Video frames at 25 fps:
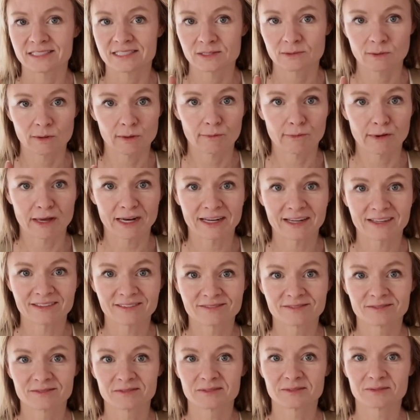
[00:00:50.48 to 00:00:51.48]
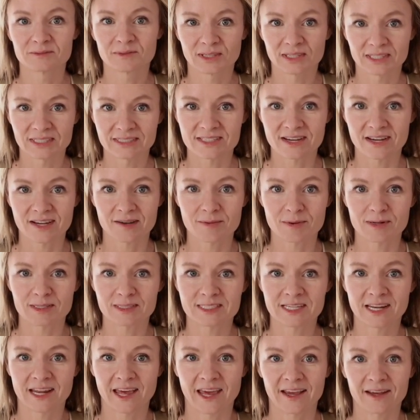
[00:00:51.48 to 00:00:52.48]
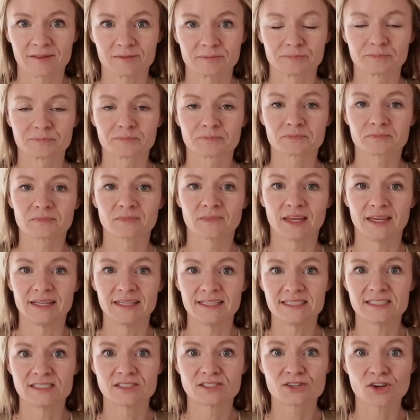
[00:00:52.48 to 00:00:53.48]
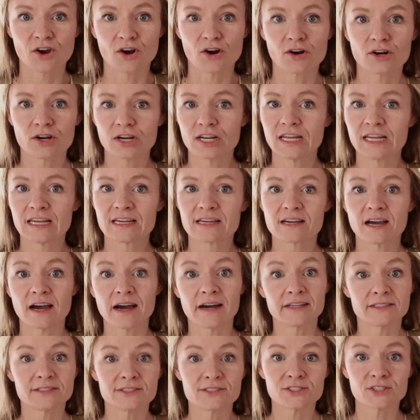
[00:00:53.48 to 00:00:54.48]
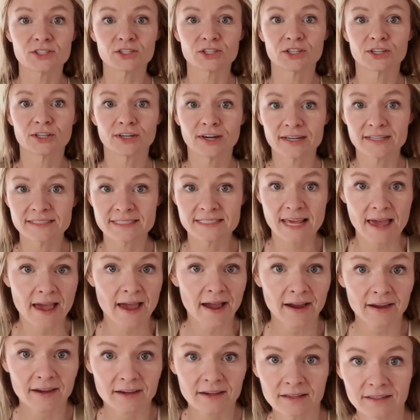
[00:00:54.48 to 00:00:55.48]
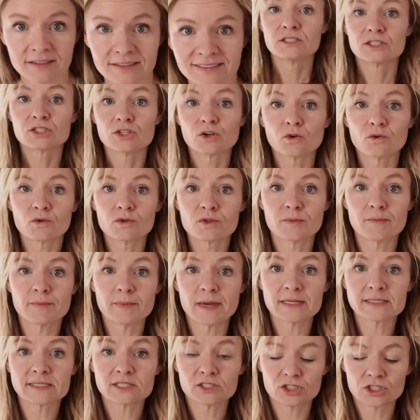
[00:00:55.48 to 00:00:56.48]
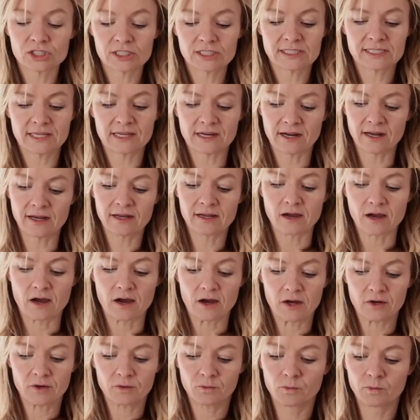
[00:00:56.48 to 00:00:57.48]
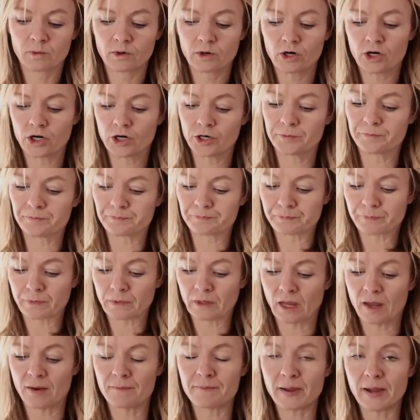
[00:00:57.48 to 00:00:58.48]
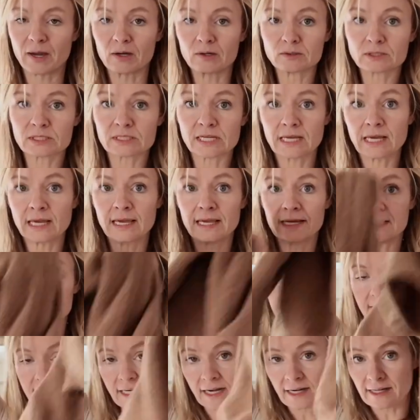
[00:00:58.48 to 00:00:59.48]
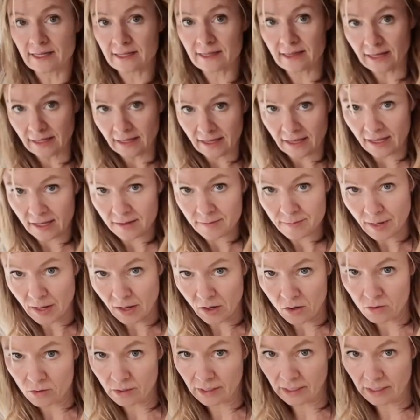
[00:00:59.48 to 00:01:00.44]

so I read it. We're going to talk about it today. Is gardening under attack? So the messages that I got were about a study that came out